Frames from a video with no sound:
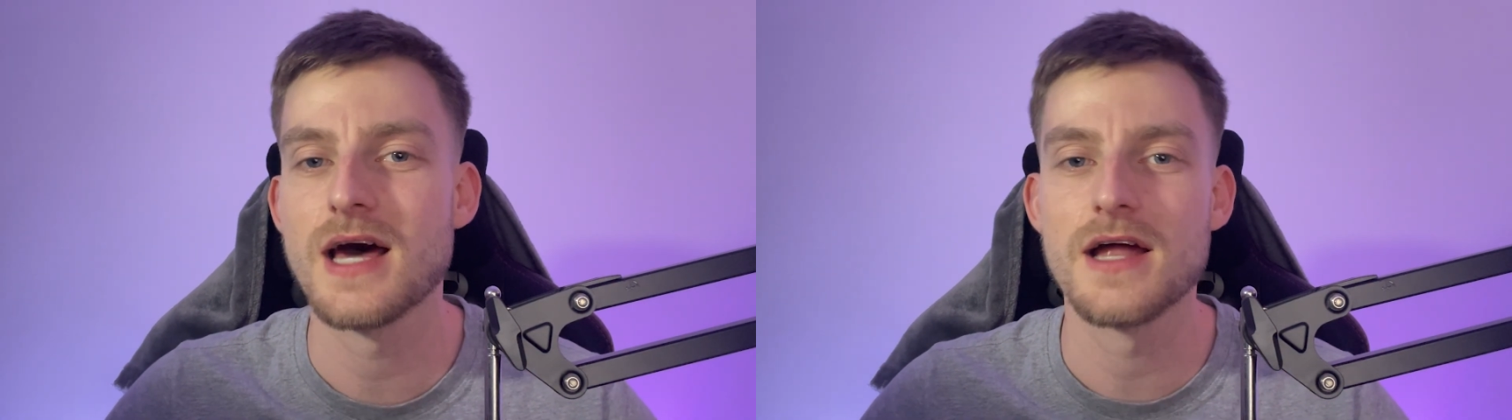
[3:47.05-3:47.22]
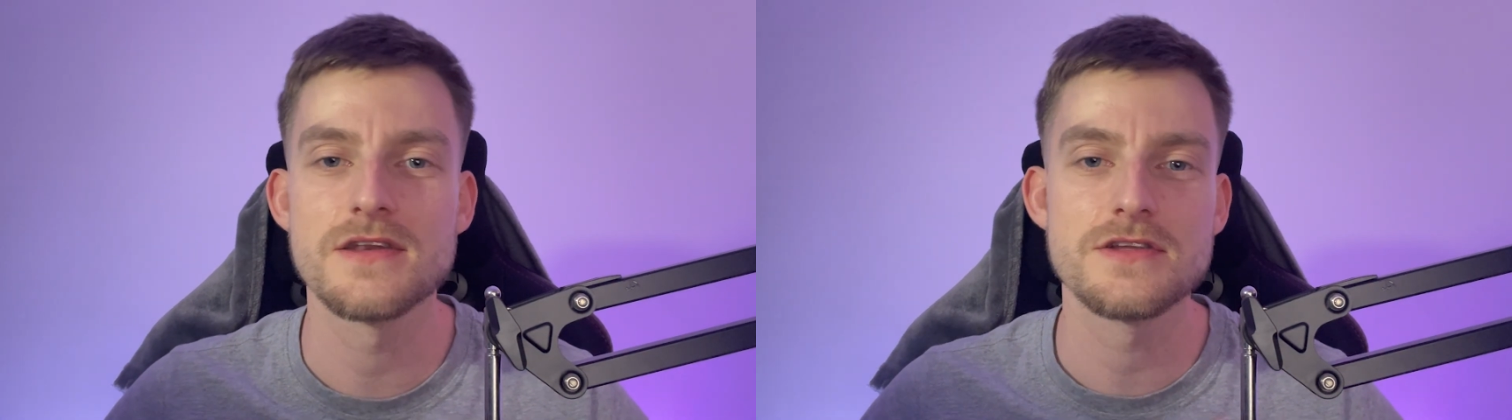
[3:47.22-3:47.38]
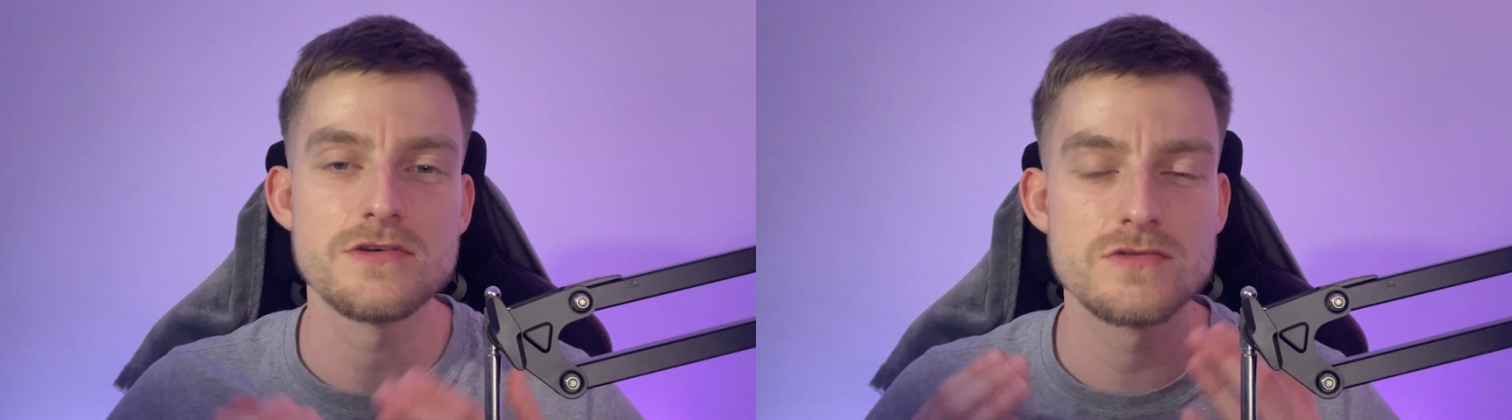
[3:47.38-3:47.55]

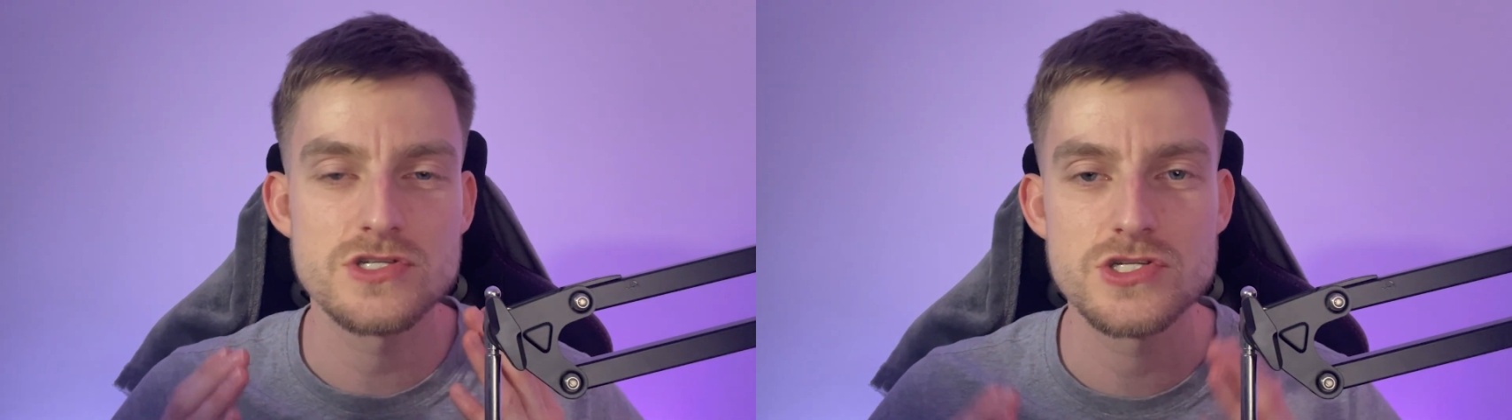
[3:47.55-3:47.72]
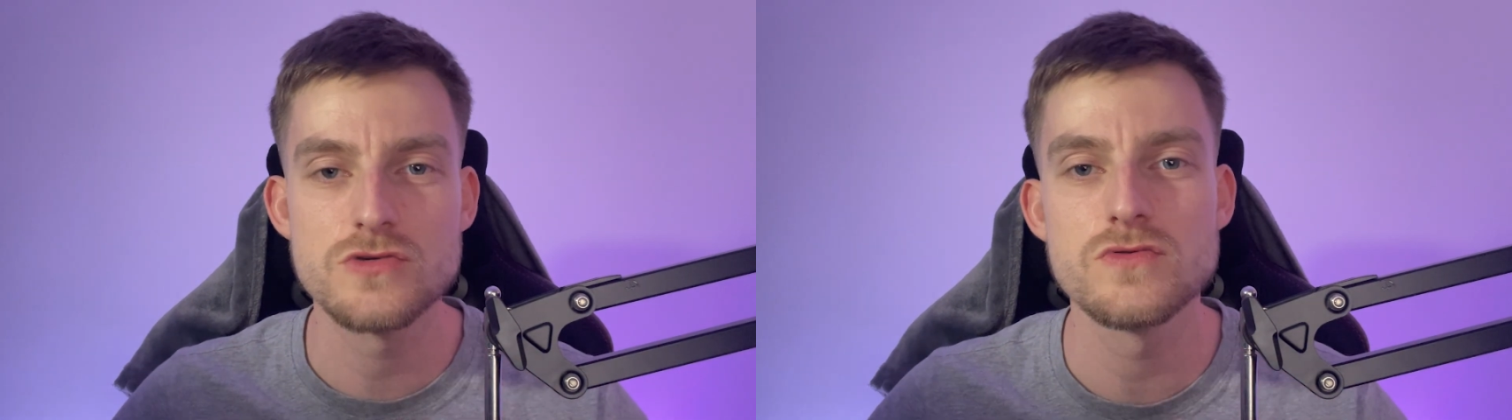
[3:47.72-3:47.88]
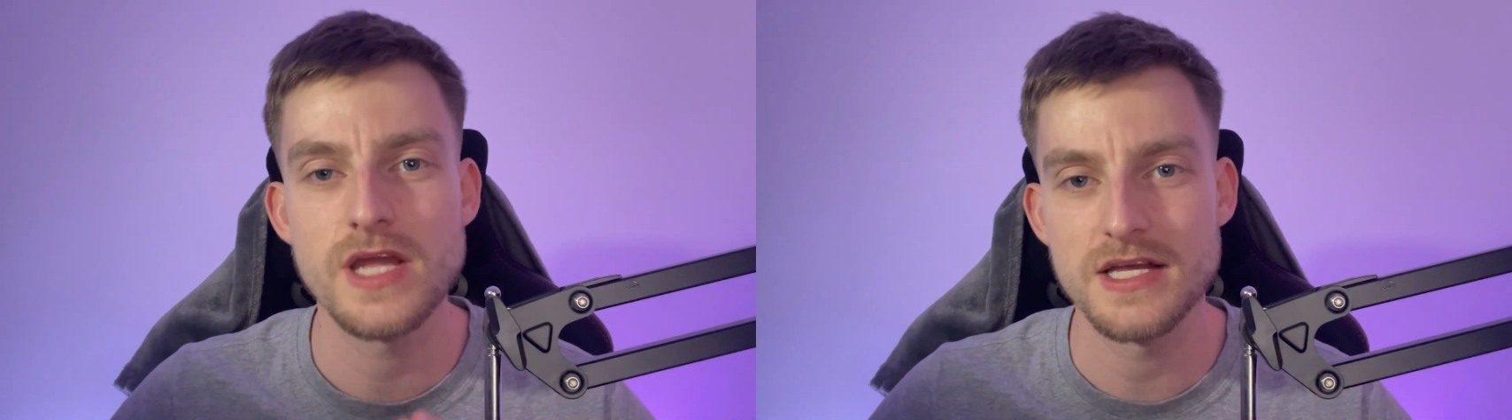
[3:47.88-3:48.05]
and you'll
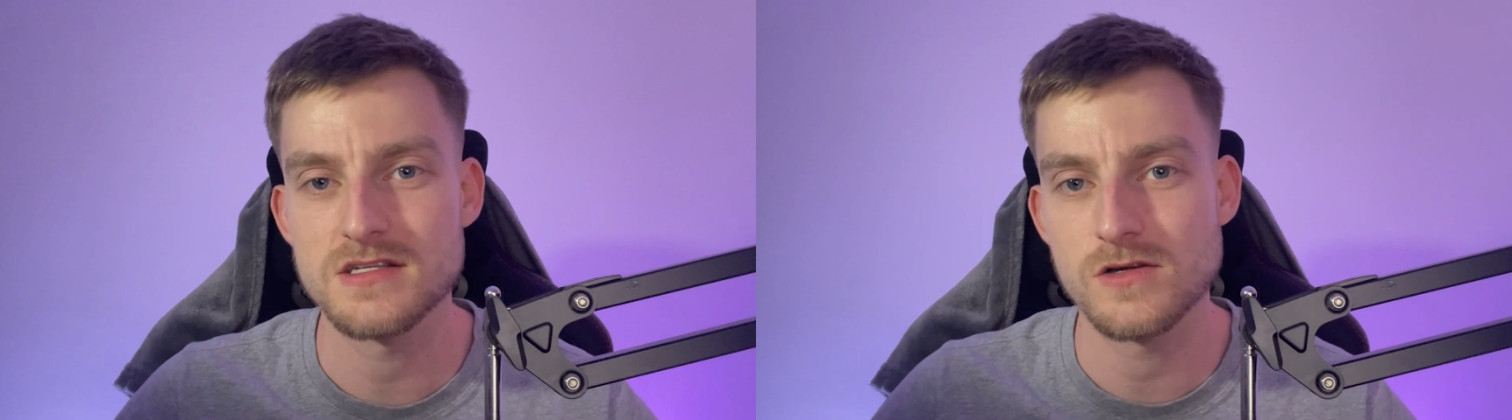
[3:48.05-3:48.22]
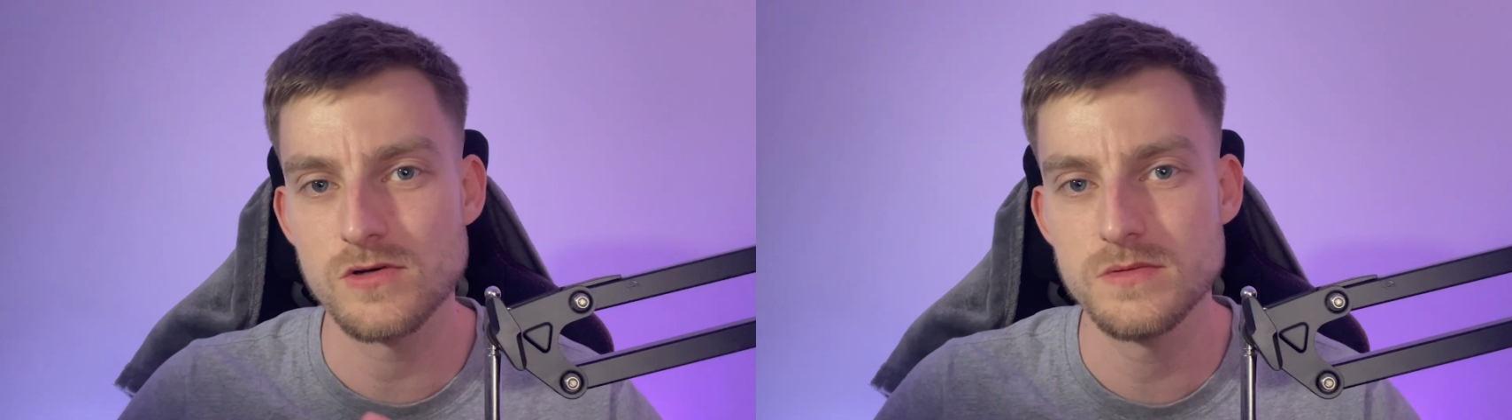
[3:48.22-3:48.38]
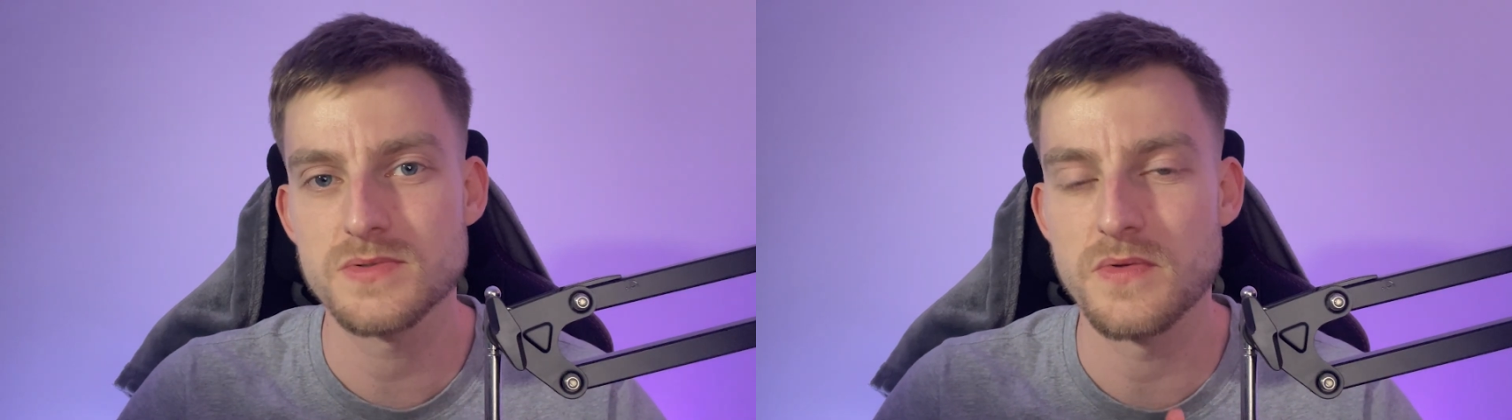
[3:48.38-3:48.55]
soon get to
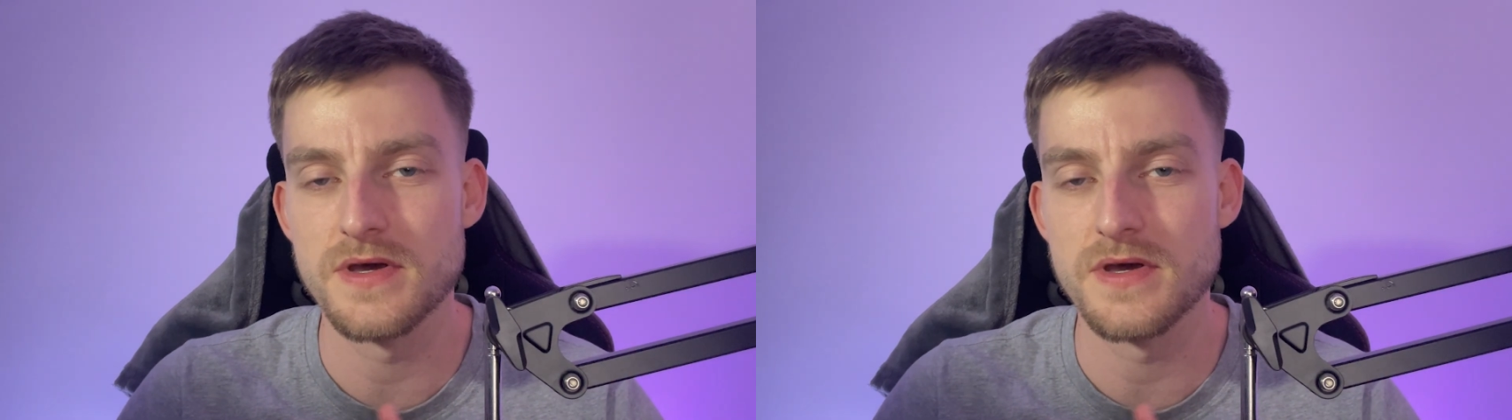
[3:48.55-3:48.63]
grips with